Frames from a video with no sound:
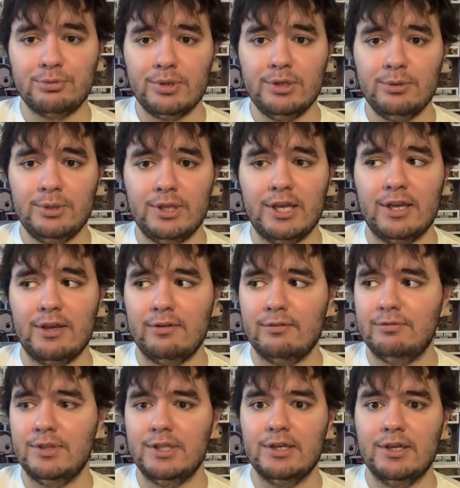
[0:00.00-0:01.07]
we have
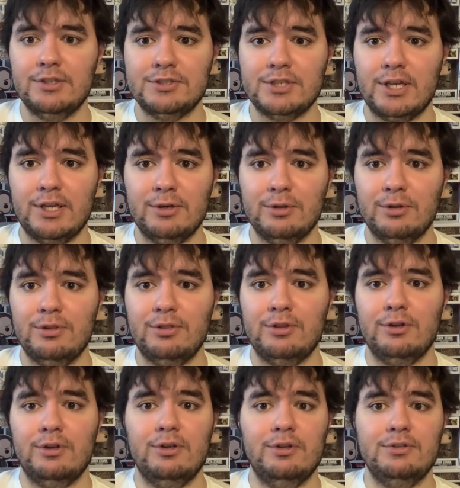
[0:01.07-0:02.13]
the untitled
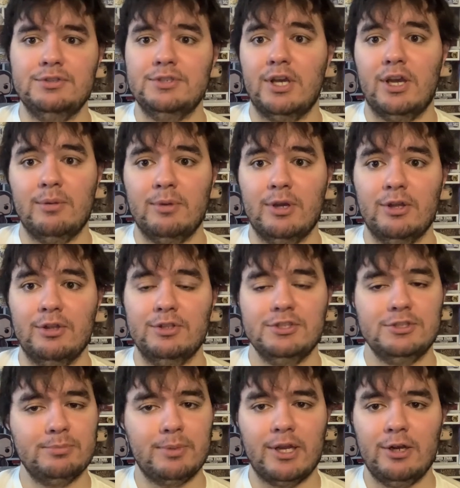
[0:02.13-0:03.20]
third Tom Holland
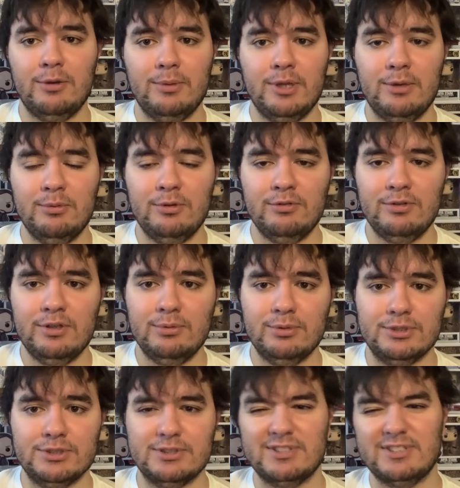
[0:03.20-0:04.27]
Spider-Man movie,
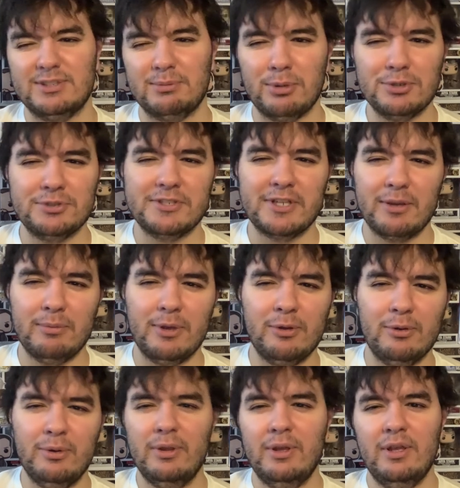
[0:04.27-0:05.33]
which is supposed to come
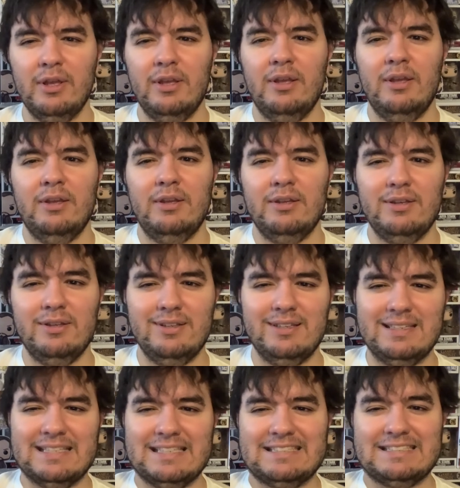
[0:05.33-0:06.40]
out
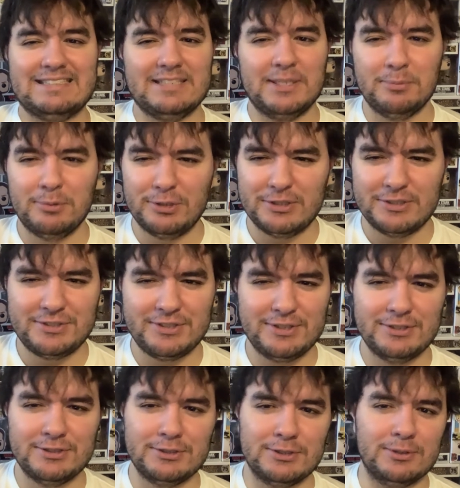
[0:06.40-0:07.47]
in like December this
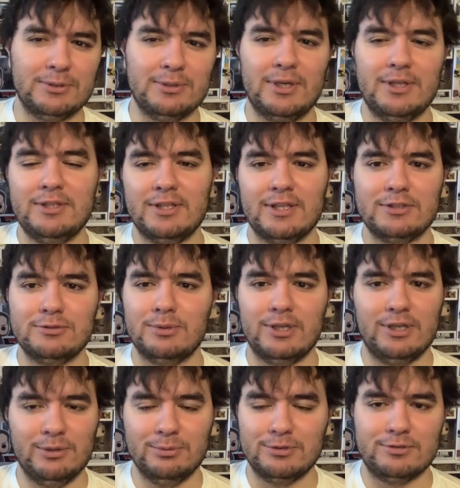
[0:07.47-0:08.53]
year, so I think that's why I
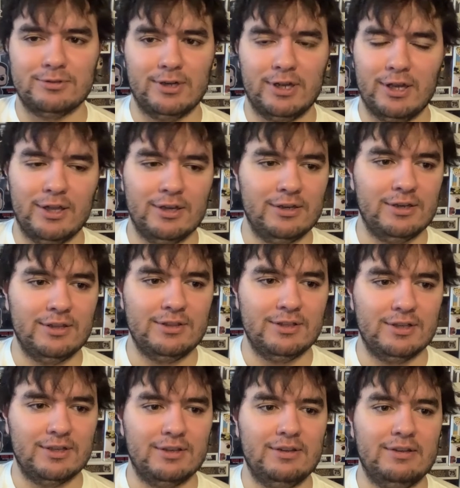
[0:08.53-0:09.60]
almost forgot, and I
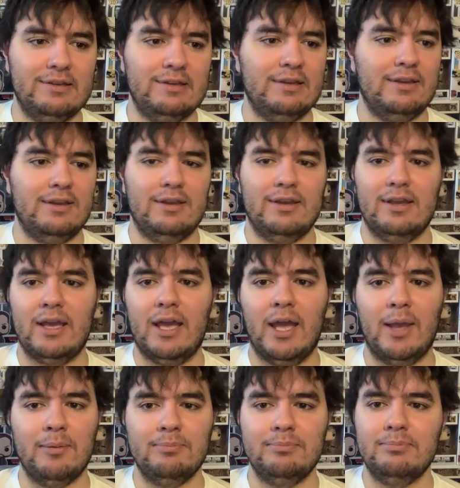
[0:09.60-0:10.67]
think
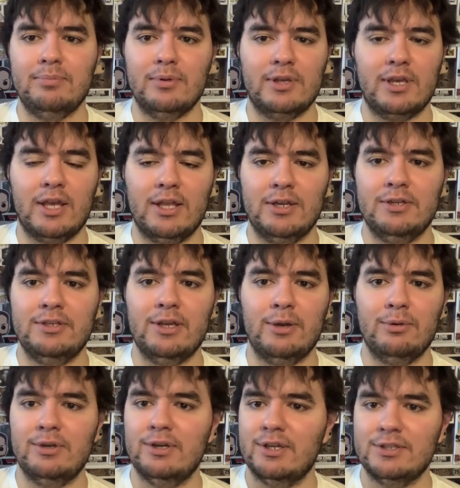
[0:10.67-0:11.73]
I kind of doubt
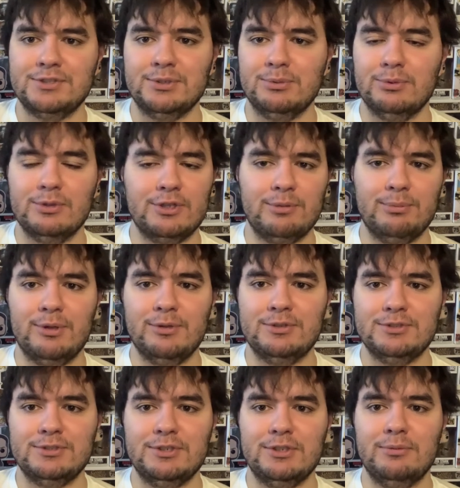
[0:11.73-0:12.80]
it actually will come out
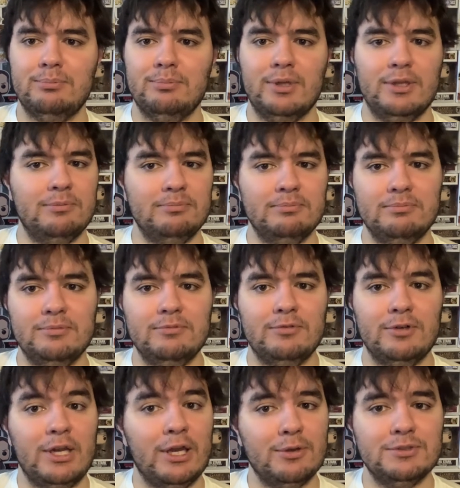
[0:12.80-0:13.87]
this year, but for
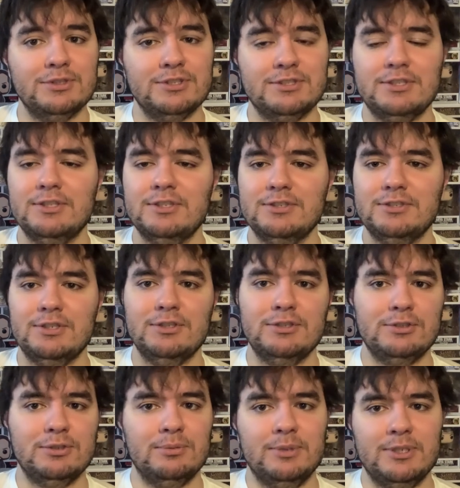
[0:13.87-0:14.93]
now it's listed this year,
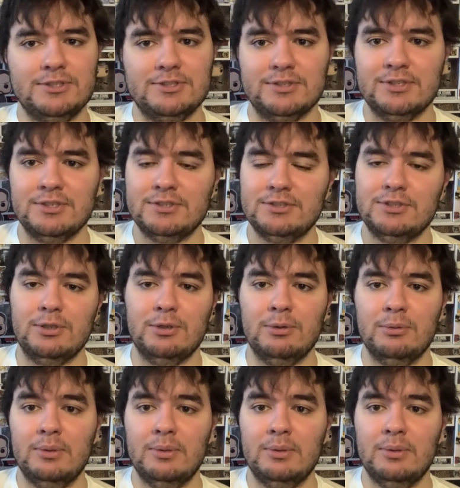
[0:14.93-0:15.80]
so it makes the list. So